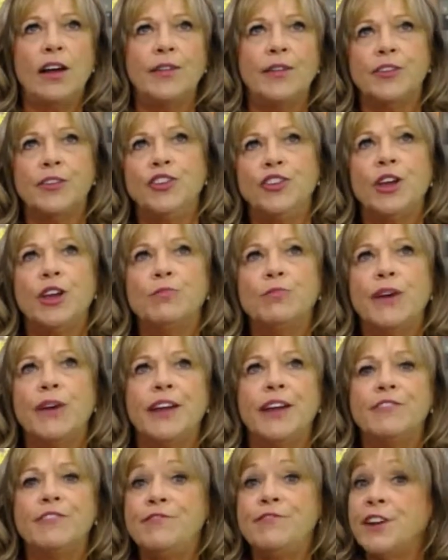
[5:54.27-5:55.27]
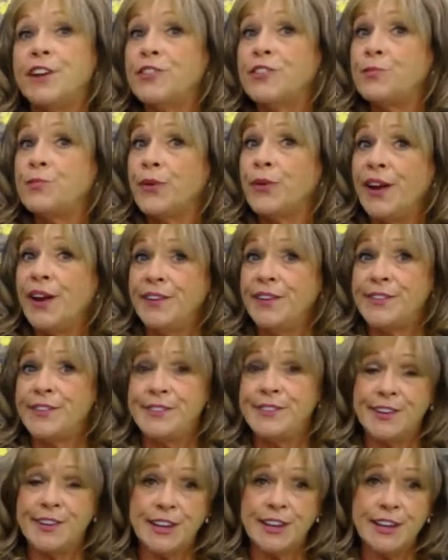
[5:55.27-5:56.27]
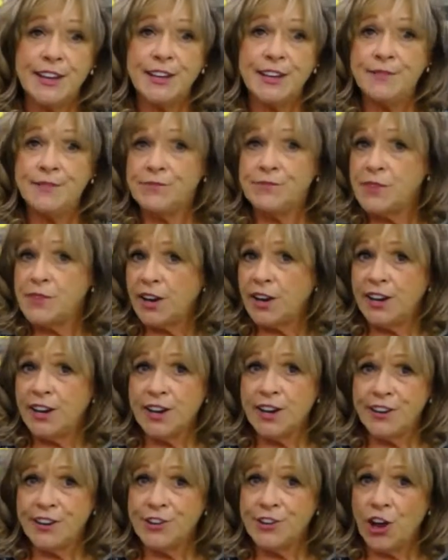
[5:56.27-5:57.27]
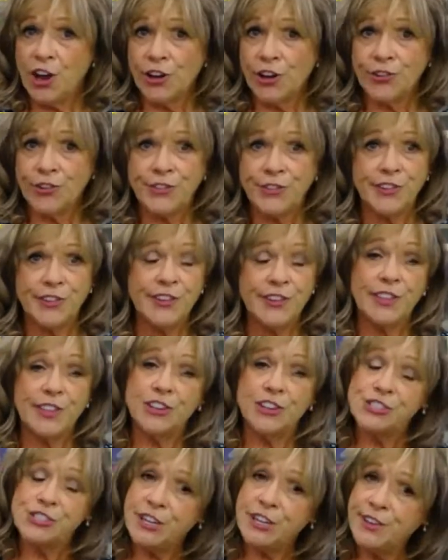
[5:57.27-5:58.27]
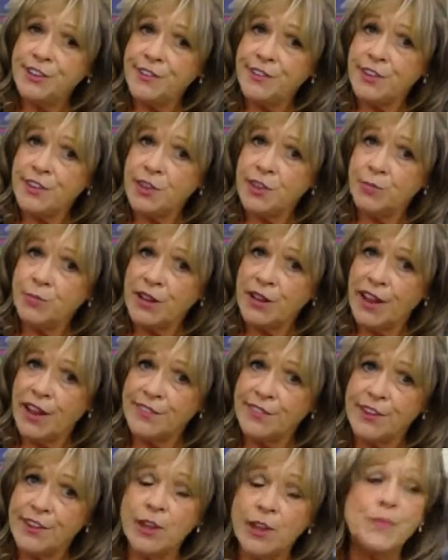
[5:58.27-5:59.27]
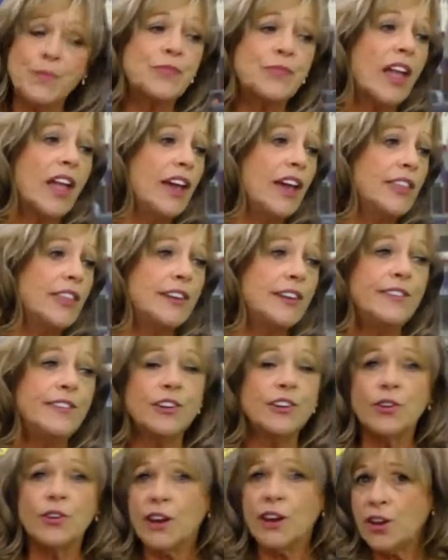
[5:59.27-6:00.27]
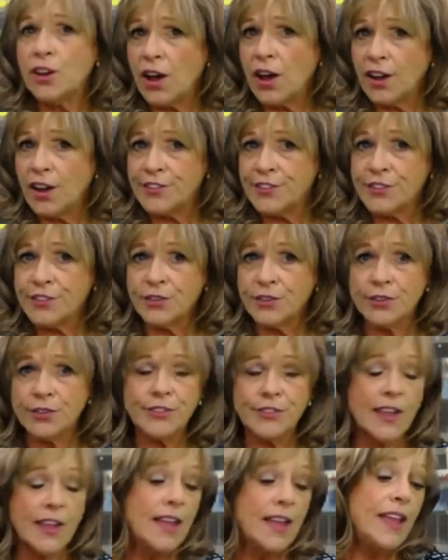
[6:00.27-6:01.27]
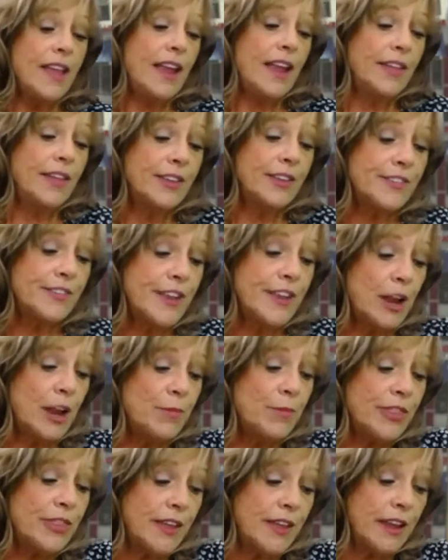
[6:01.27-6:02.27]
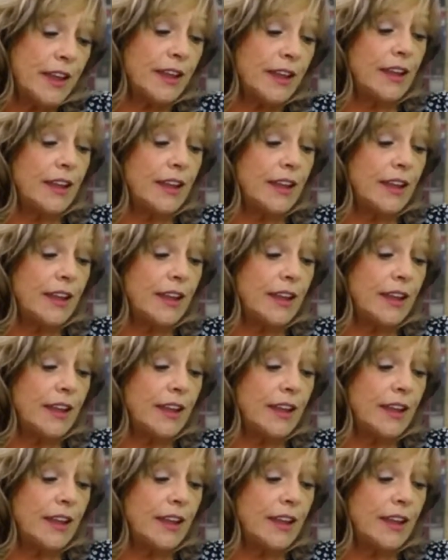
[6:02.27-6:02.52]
you can buy a fixed price ticket, $99, to see the Shintas at the Plaza, and then dinner at Oscar's. And the same thing